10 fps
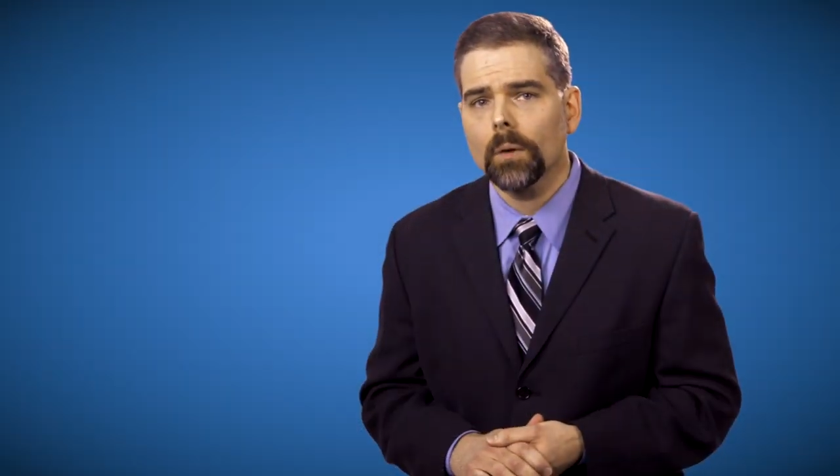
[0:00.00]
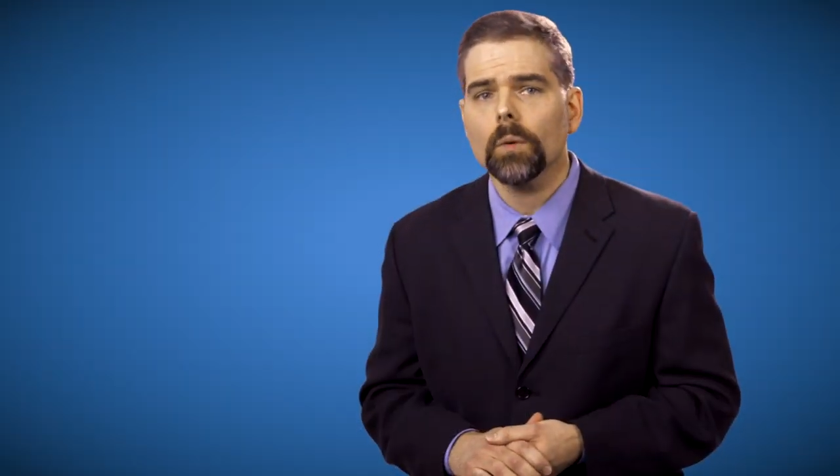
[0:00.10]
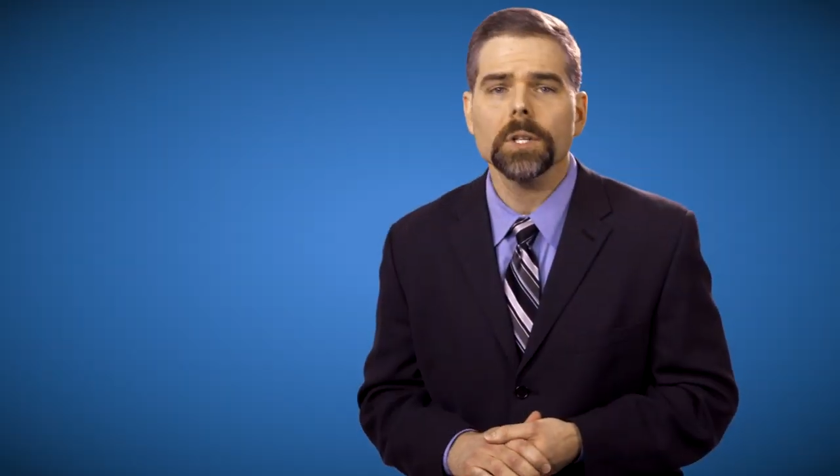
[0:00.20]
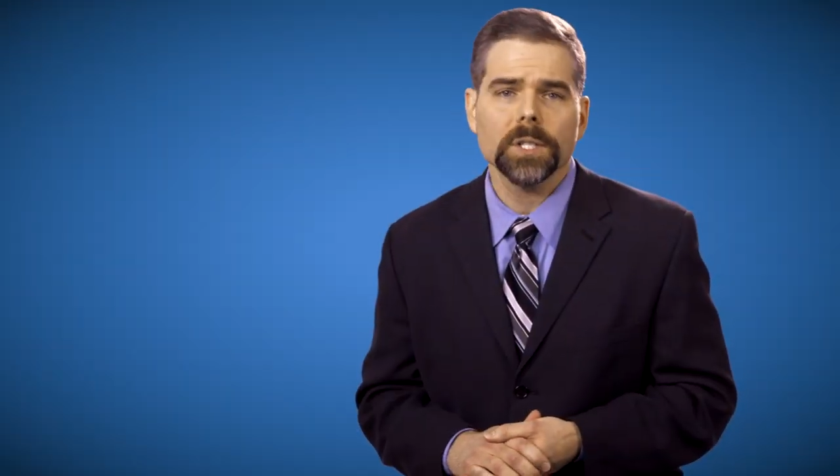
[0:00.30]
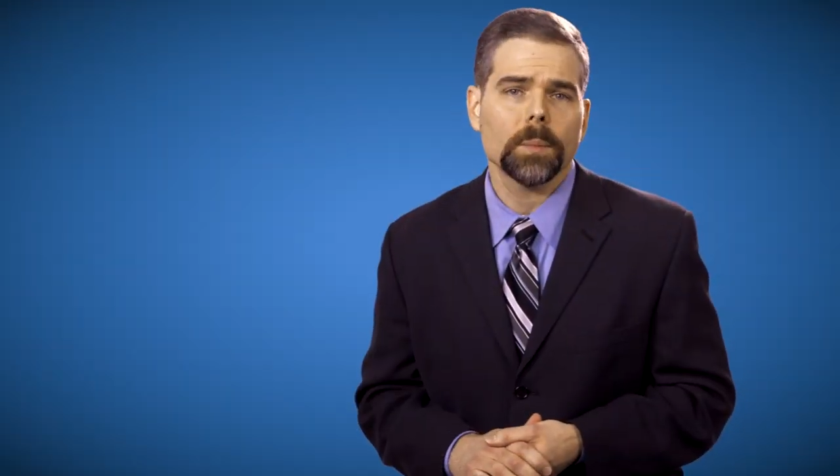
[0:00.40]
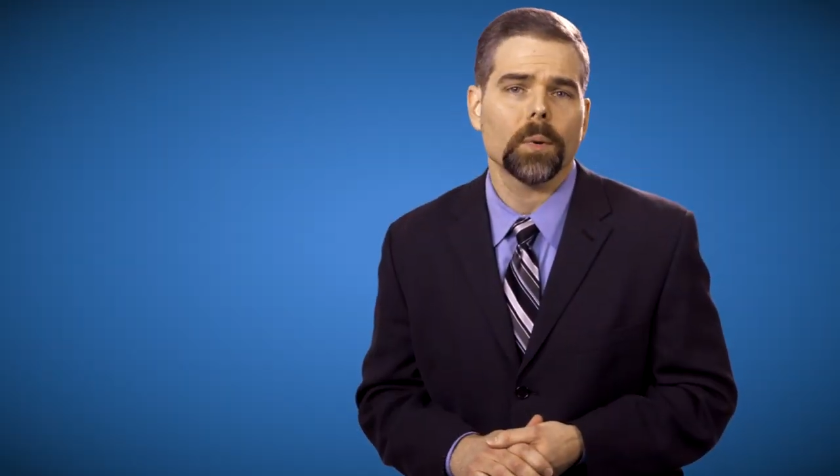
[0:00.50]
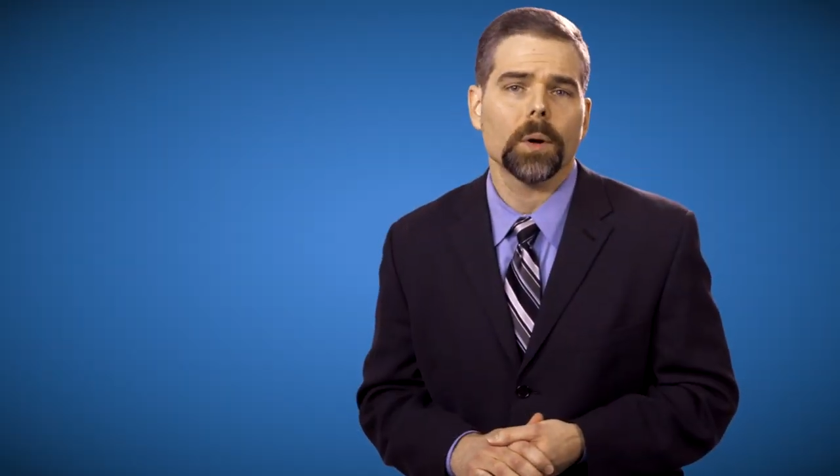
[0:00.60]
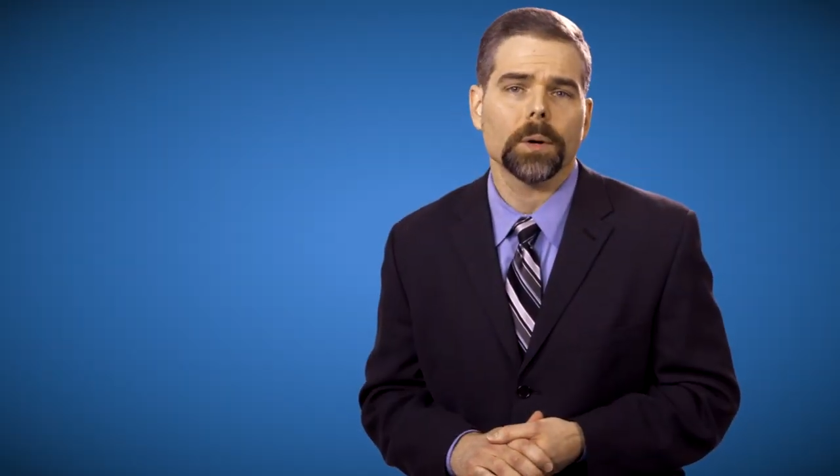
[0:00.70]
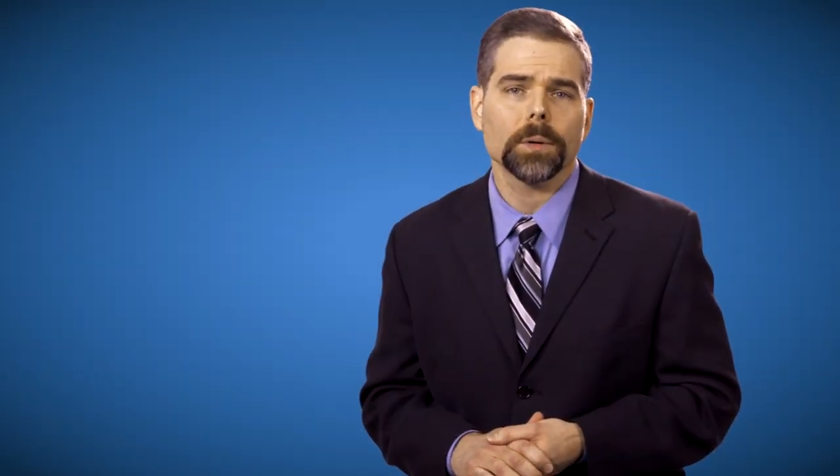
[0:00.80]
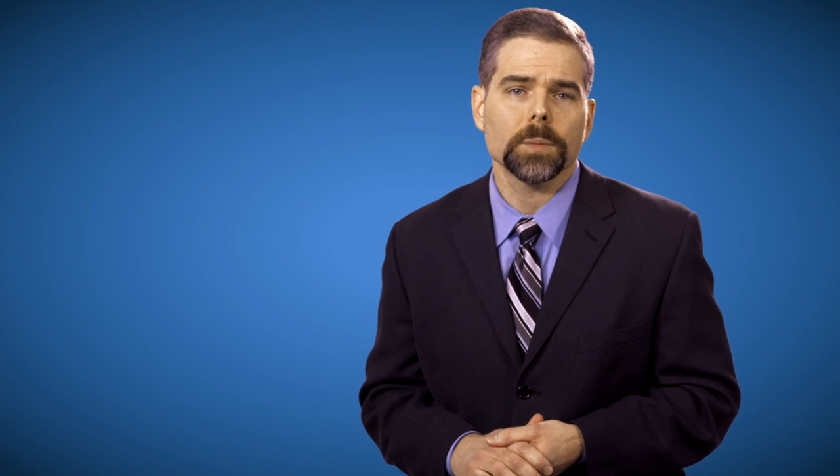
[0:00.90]
Real estate
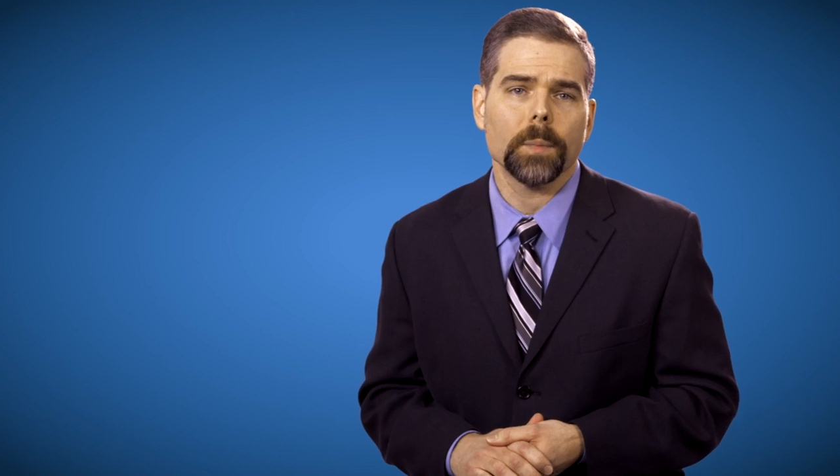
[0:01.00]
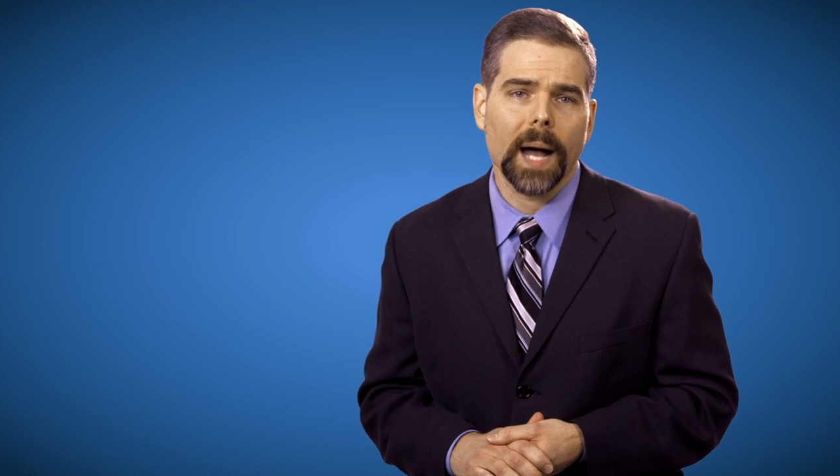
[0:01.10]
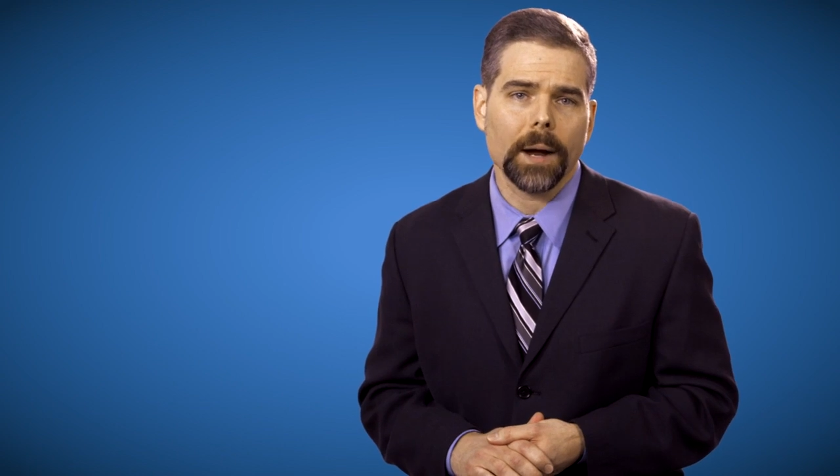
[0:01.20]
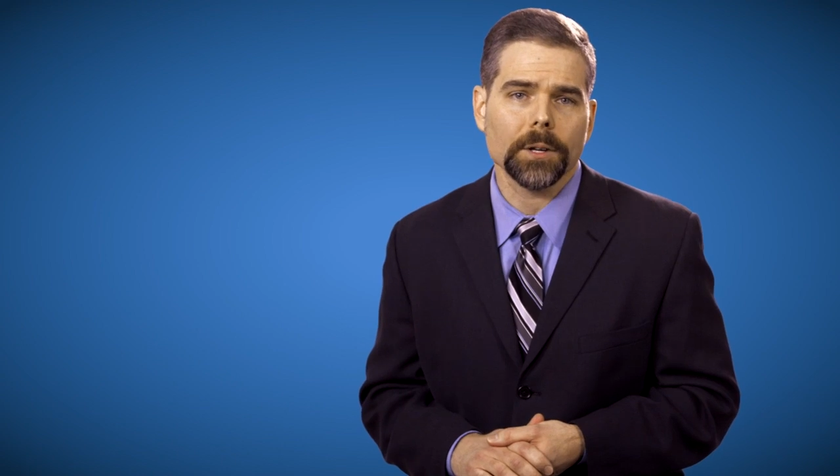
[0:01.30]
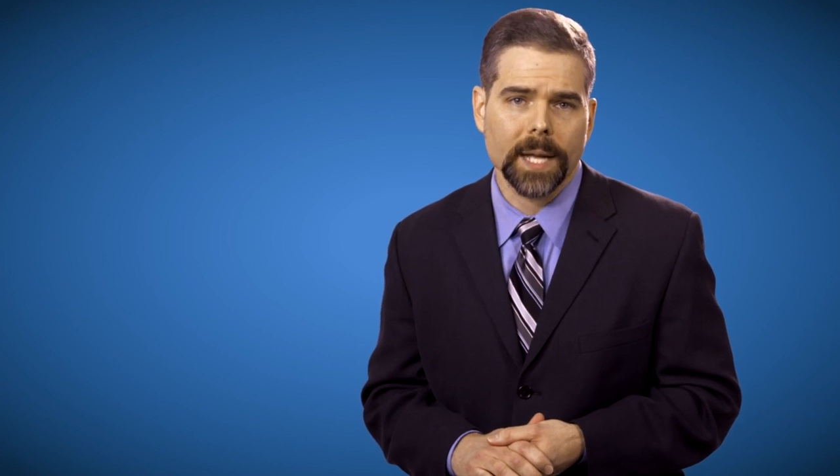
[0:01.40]
brokers, buyers,